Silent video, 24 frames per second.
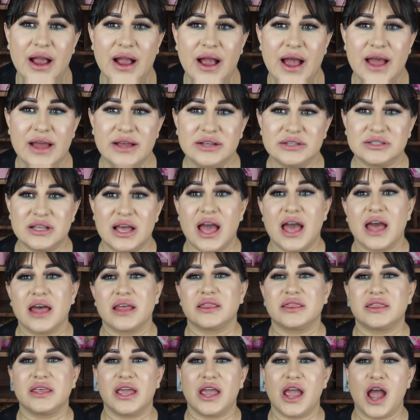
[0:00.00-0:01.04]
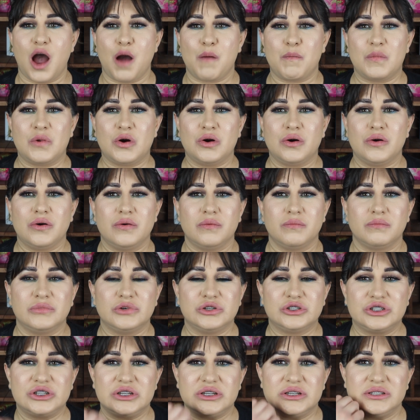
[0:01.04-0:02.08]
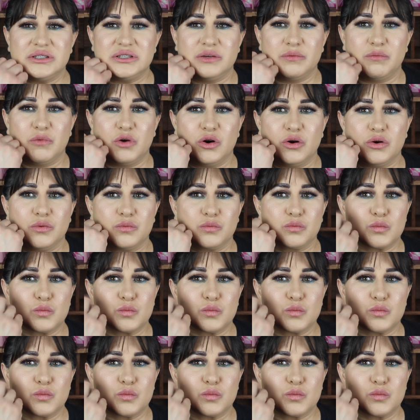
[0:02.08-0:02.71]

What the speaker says: guys, te amo muchísimo.